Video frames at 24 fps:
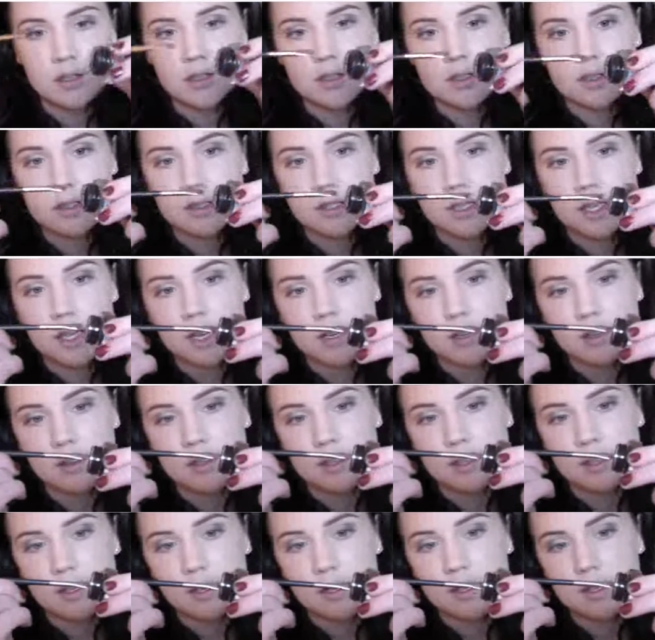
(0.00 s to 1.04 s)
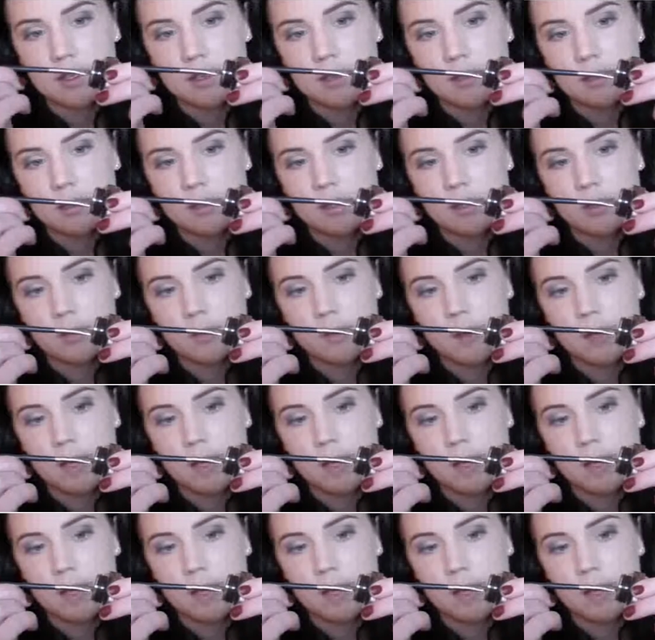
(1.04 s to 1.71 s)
Just get a little